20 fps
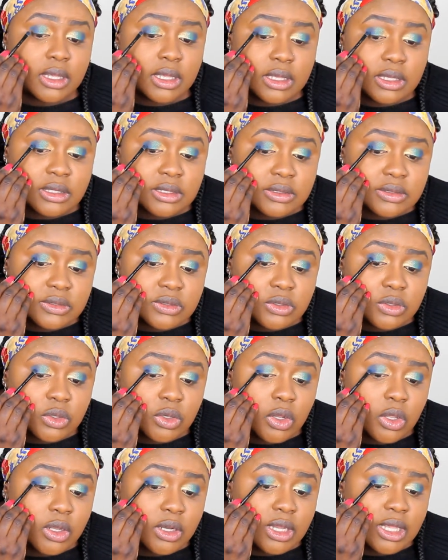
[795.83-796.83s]
is
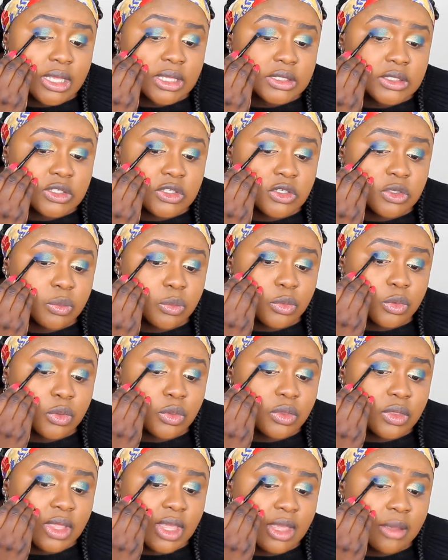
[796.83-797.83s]
not a
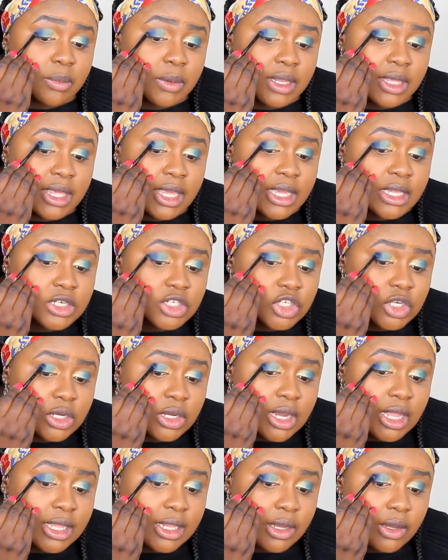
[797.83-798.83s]
smooth
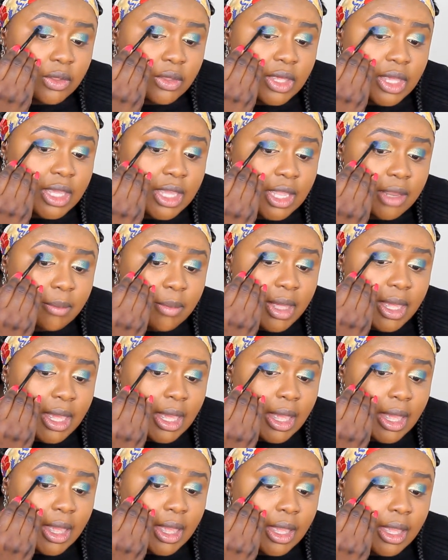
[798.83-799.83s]
application. Like looking at my
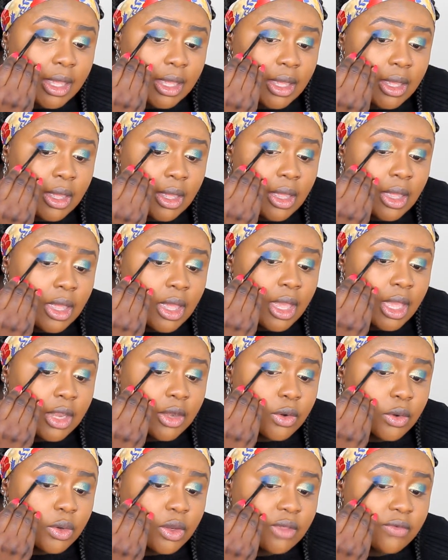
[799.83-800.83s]
eye, I
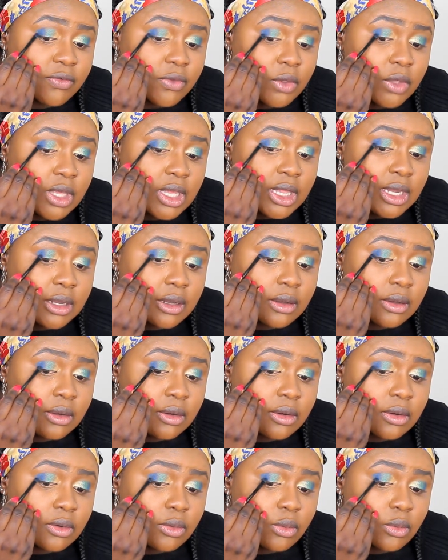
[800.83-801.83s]
don't know if you can,
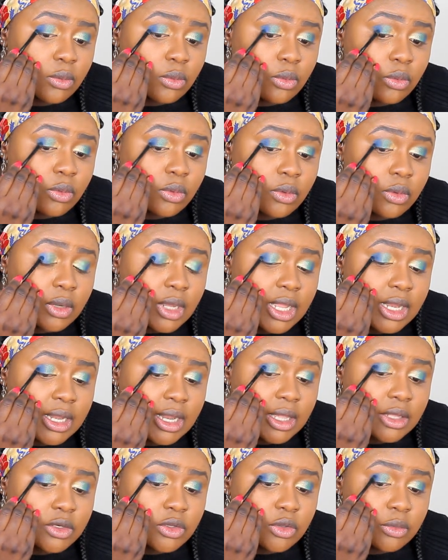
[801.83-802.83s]
or I
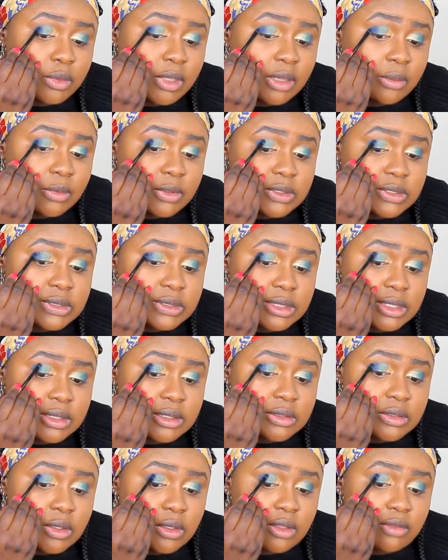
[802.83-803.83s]
doubt you'll be able to see
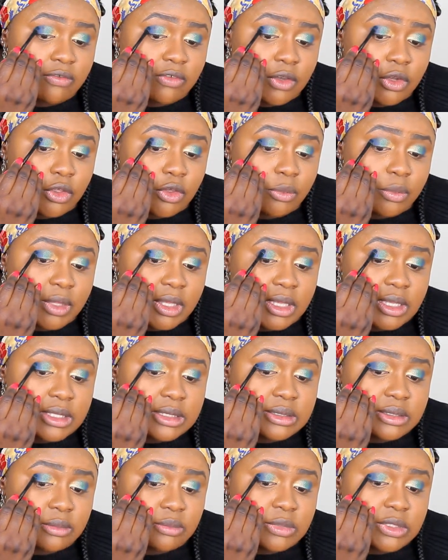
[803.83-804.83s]
this on the video
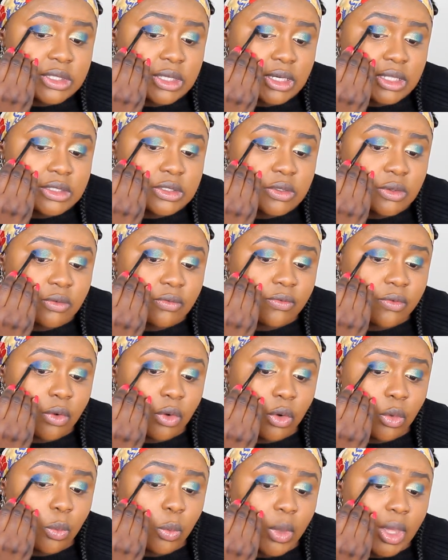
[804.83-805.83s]
because I'm sitting so
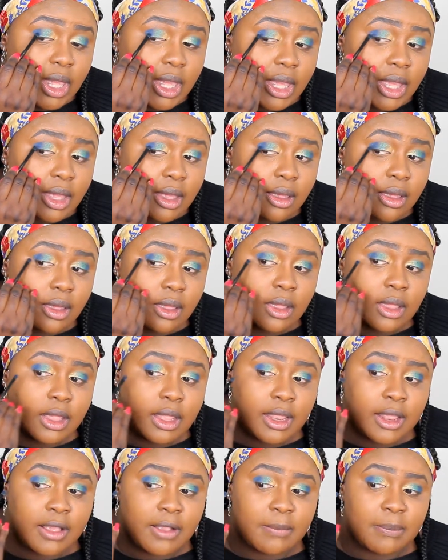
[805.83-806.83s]
far away,
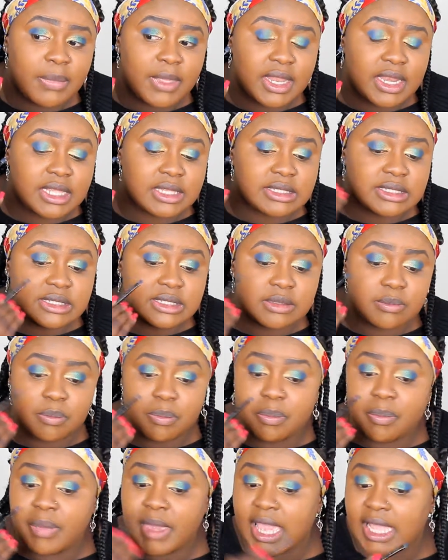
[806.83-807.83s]
that it's
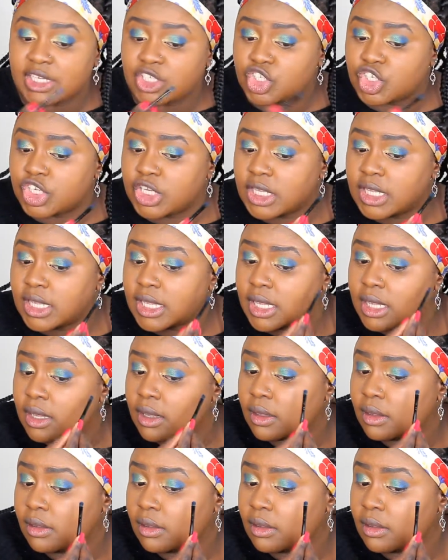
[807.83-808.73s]
patchy